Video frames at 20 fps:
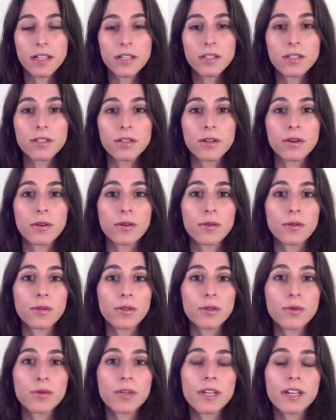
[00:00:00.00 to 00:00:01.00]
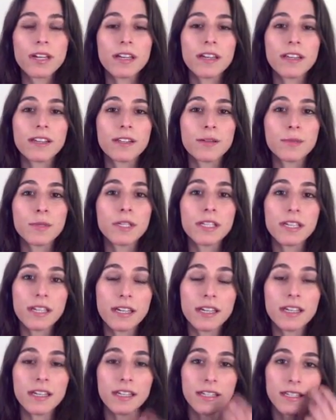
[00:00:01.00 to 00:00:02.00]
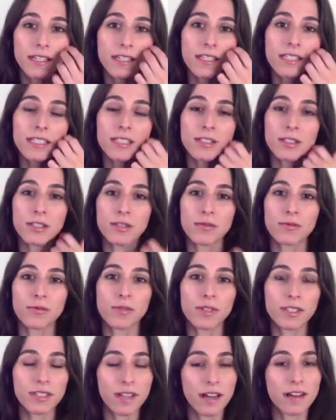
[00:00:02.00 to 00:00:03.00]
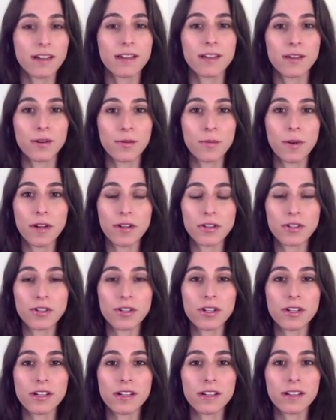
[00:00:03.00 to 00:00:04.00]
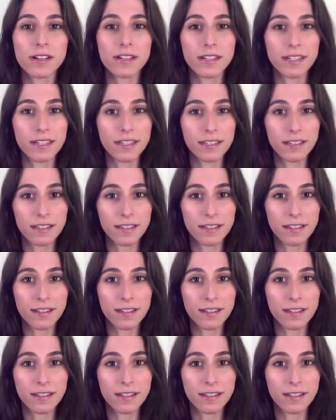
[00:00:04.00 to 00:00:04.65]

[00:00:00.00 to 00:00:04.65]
So you can begin reciting your mantra in